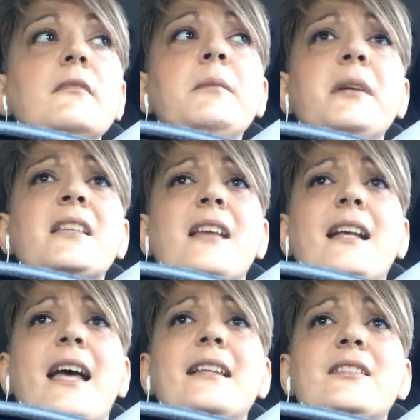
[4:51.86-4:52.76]
because I
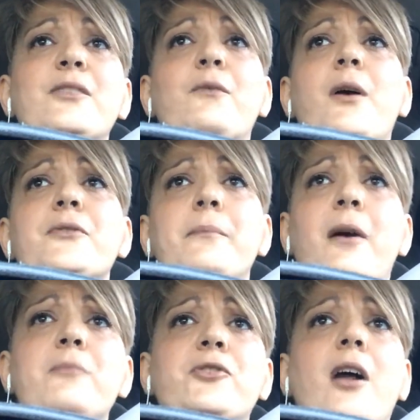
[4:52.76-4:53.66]
got into the
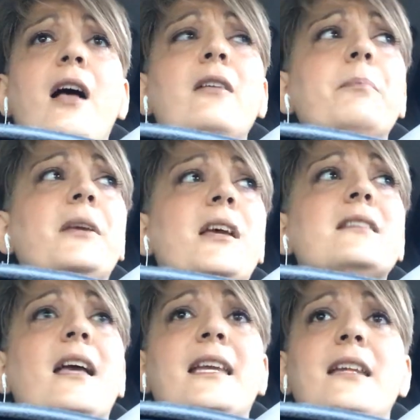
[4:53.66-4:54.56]
Rosenbaum trial
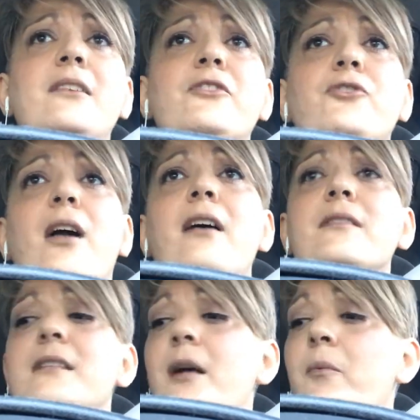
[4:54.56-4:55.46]
because I get into
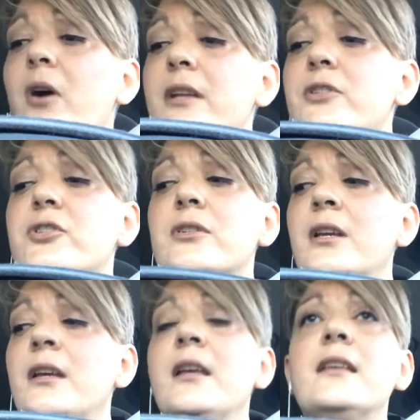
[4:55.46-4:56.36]
trials and I watch
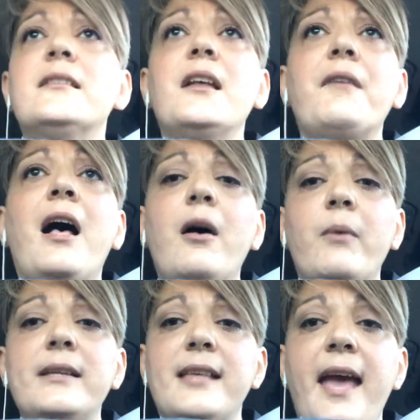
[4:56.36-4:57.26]
stuff I
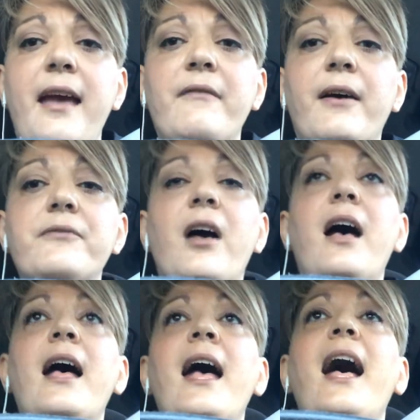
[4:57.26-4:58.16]
always have. I've
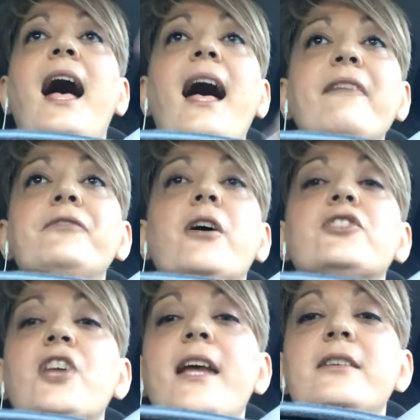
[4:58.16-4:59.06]
not I've
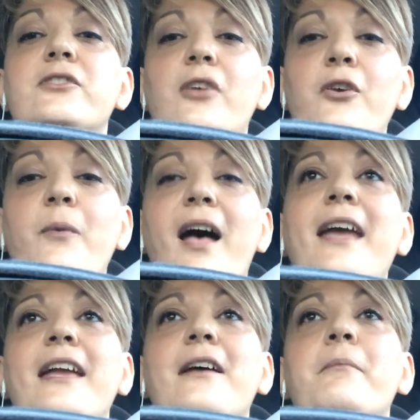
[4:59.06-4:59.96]
not changed who
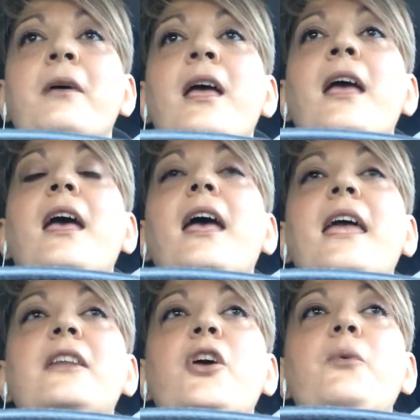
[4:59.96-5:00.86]
I am
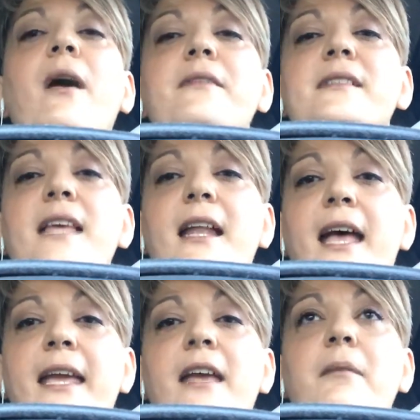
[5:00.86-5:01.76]
and who I've said
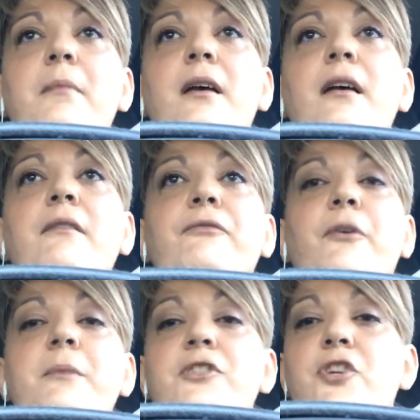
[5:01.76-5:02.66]
I am
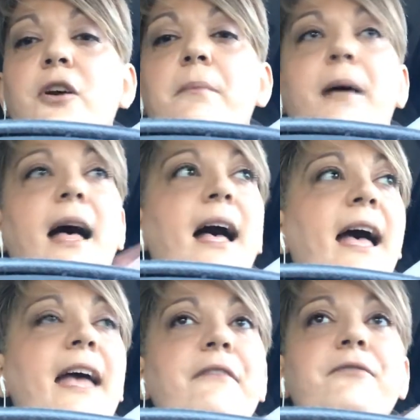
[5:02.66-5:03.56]
from the jump. I
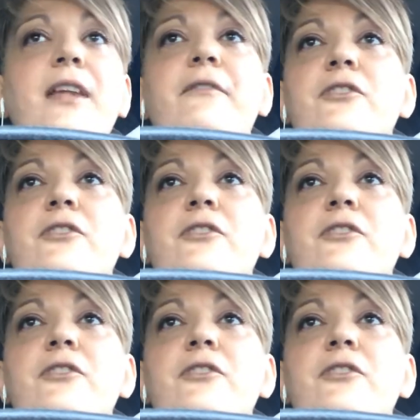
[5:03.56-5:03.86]
have never